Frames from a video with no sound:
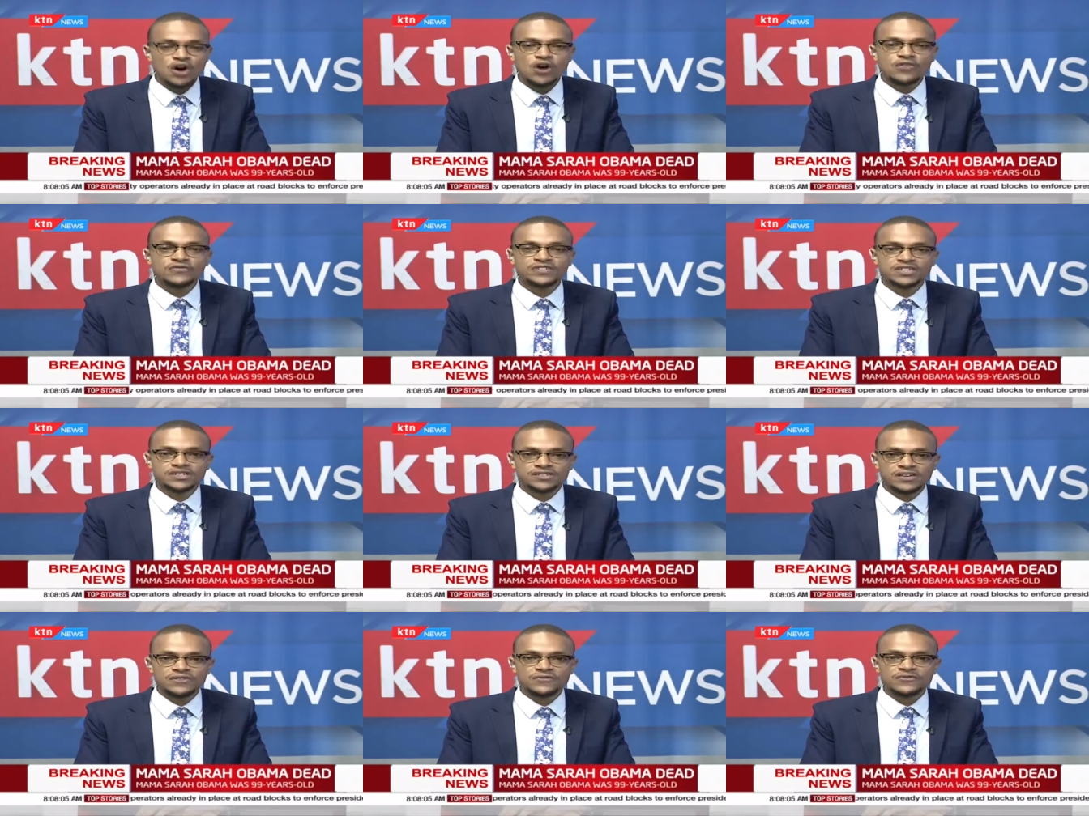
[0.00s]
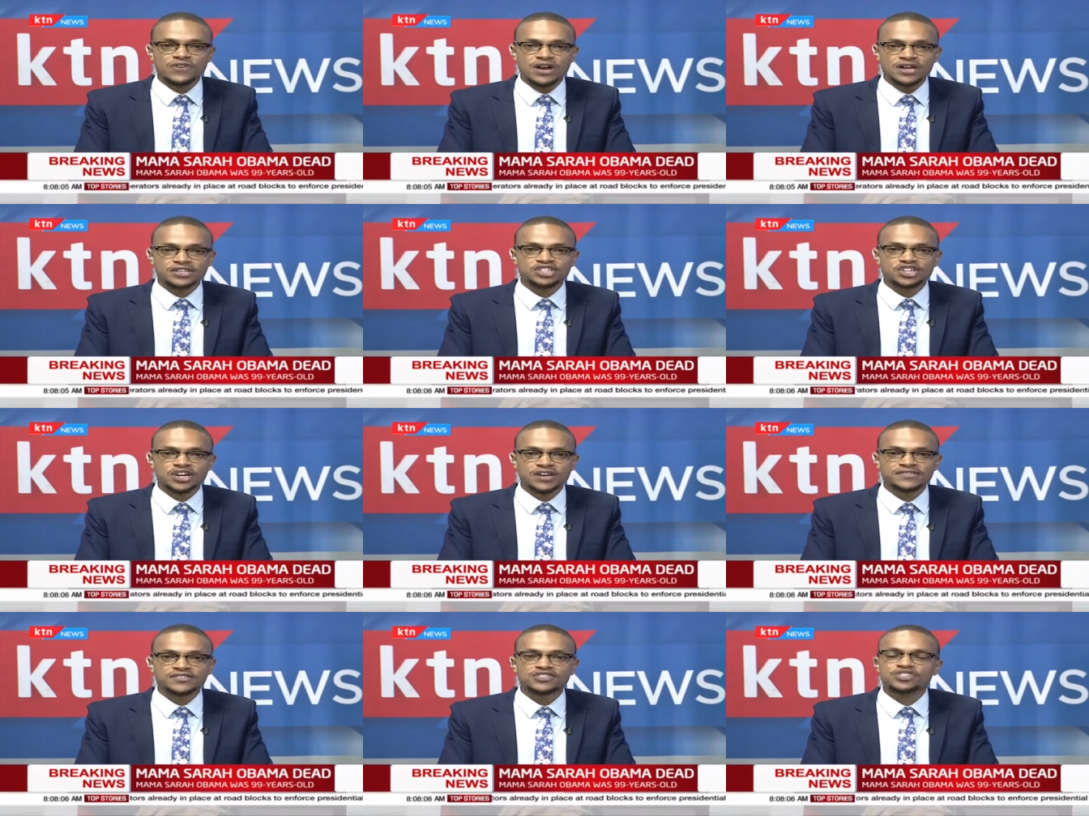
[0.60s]
of
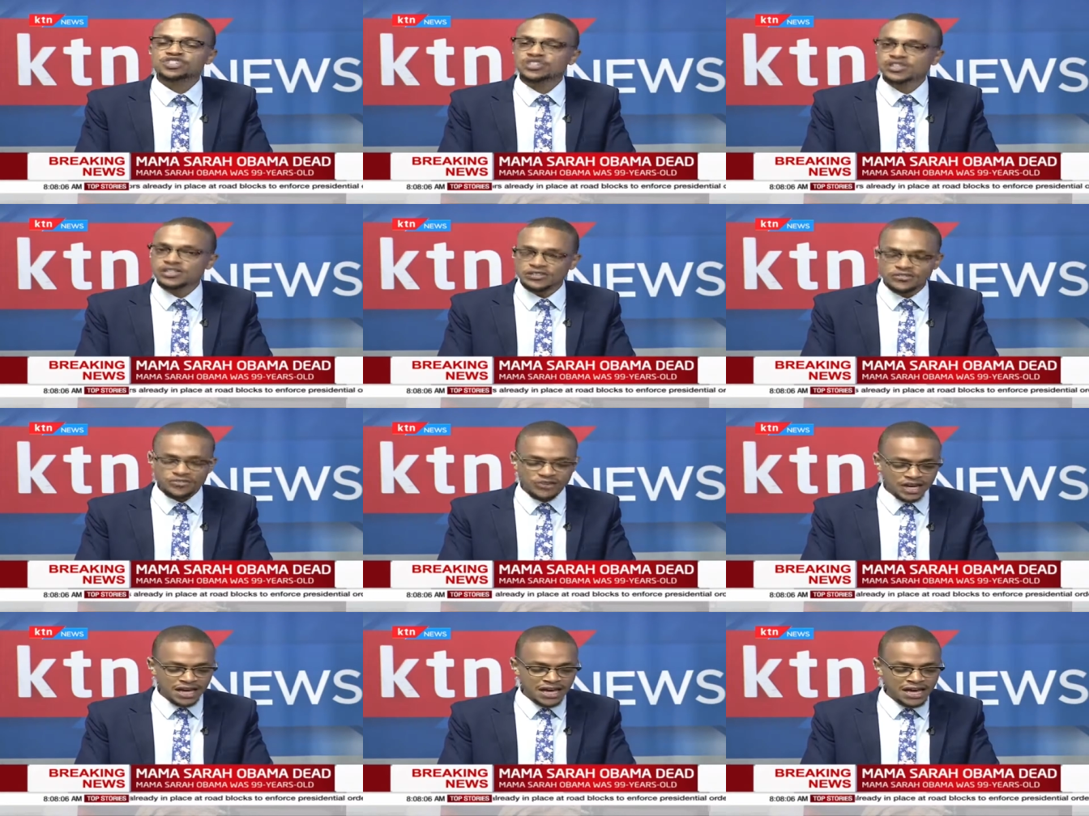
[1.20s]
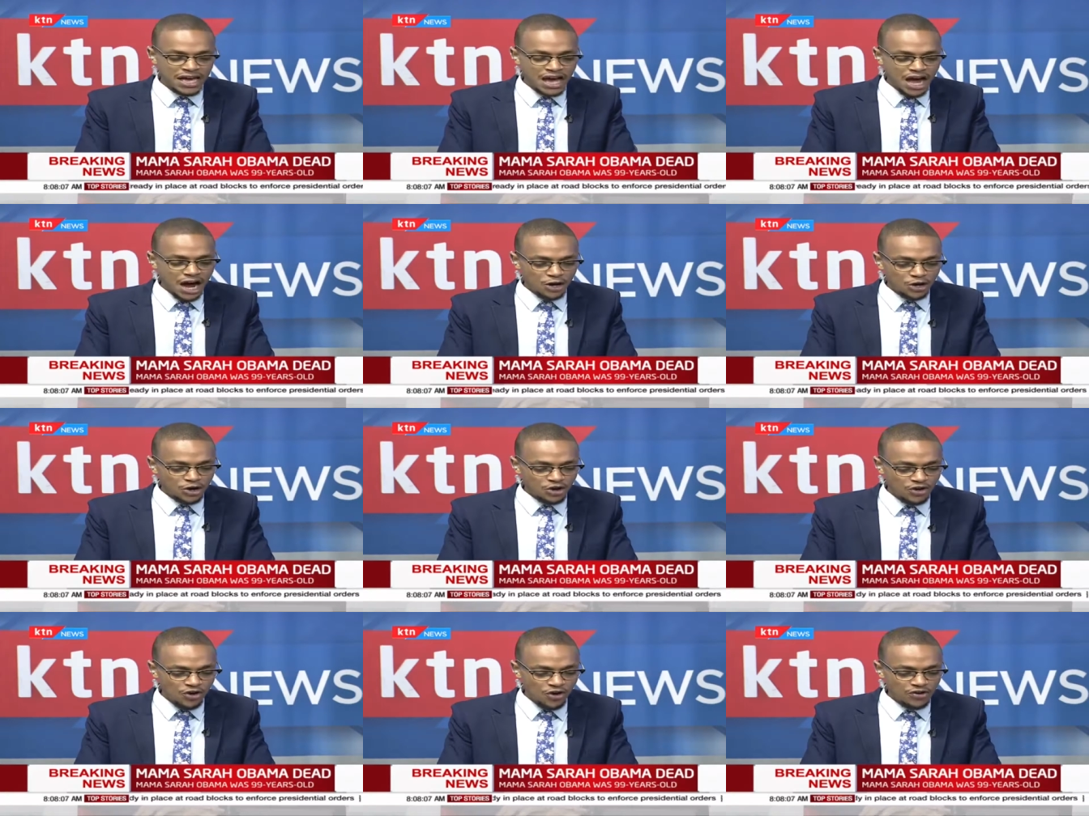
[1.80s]
disenfranchised children
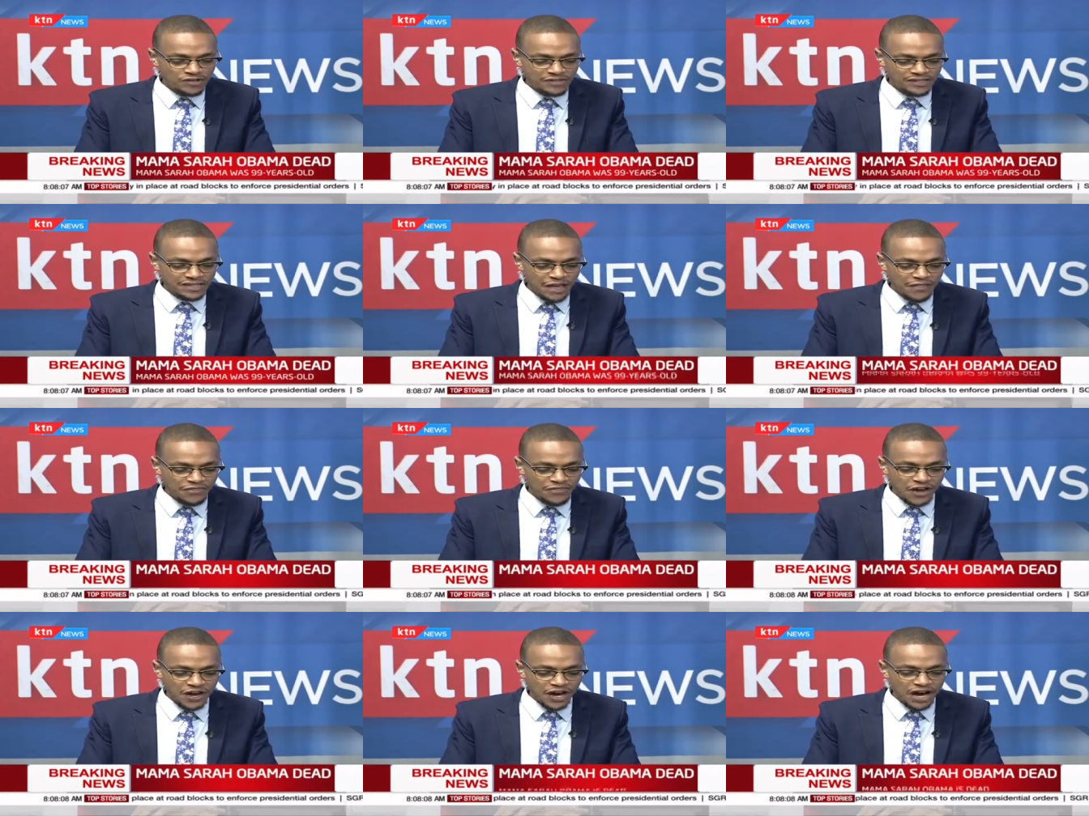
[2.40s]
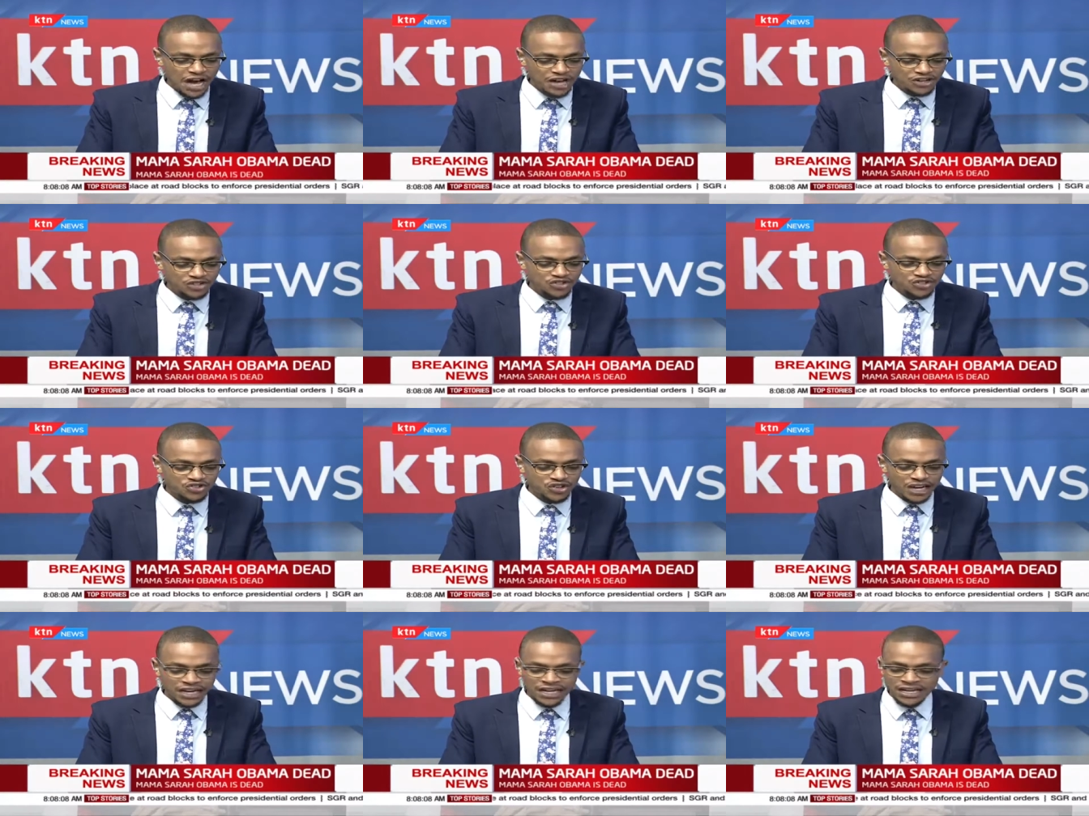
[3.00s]
across the
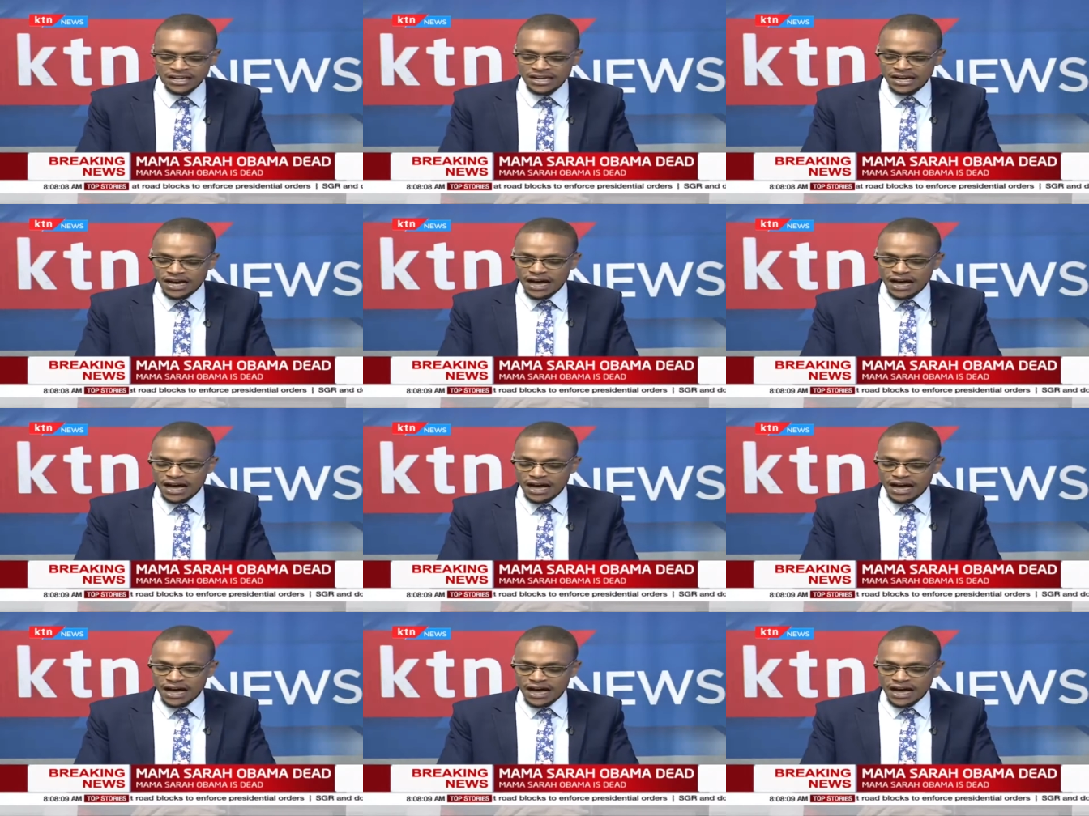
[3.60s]
country.